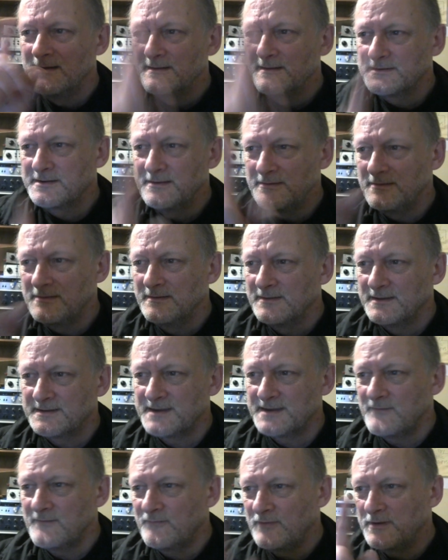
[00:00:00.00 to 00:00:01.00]
the
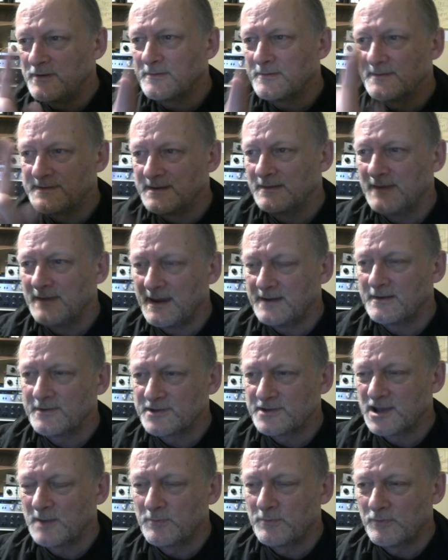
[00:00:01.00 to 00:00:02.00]
same frequency laid on
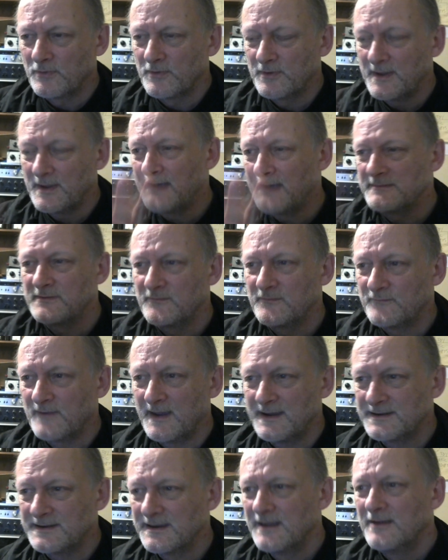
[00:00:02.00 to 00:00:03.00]
top of one out of
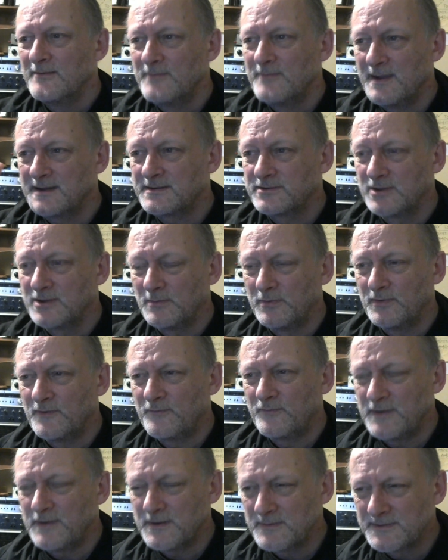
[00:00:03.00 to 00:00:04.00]
phase makes double the
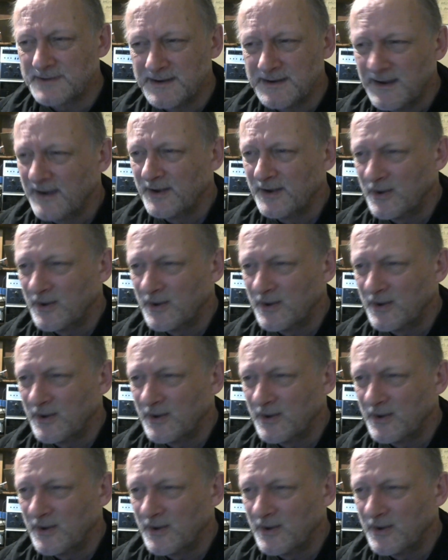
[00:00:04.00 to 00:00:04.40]
frequency.